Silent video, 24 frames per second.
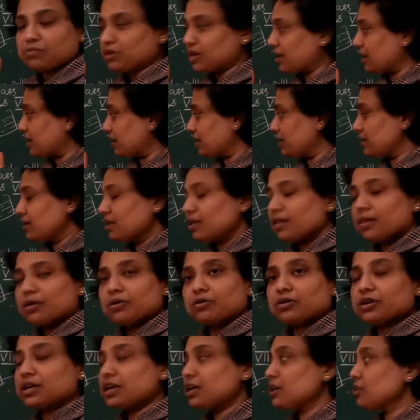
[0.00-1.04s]
beaker.
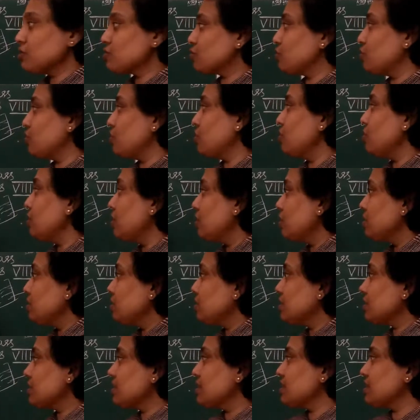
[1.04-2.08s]
Okay, so
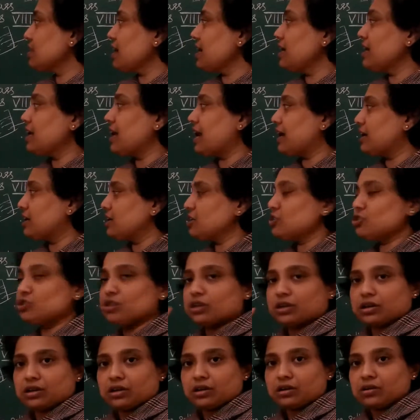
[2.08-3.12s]
this is the in addition.
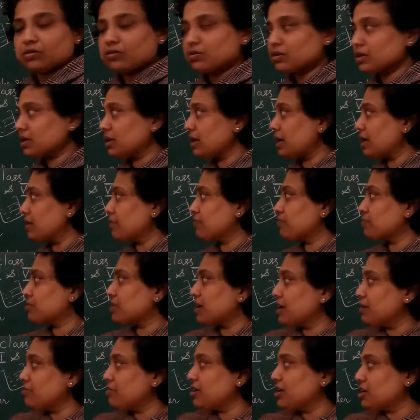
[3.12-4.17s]
Okay, if
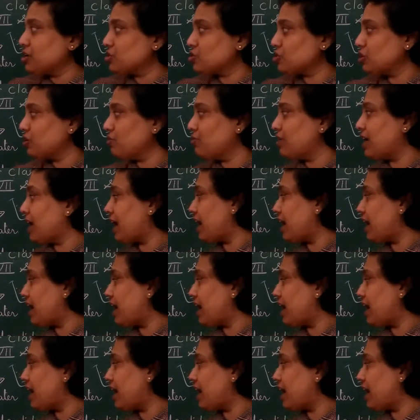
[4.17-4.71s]
sedimentation will